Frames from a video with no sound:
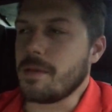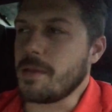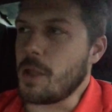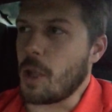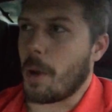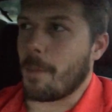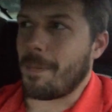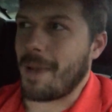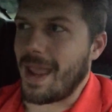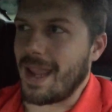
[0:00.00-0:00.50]
you
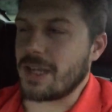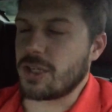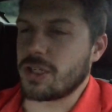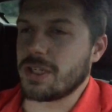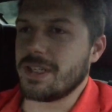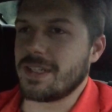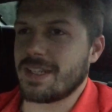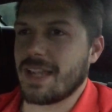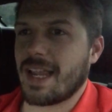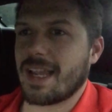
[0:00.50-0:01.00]
know,
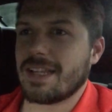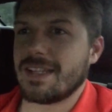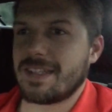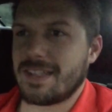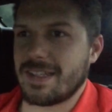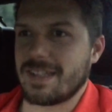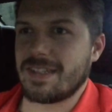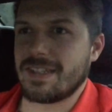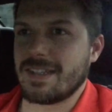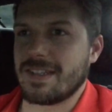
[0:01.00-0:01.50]
patience and
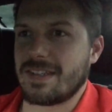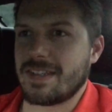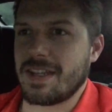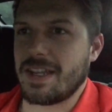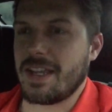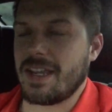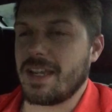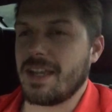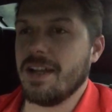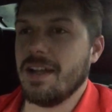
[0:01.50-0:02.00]

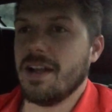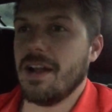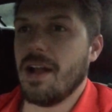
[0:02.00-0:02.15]
consistency,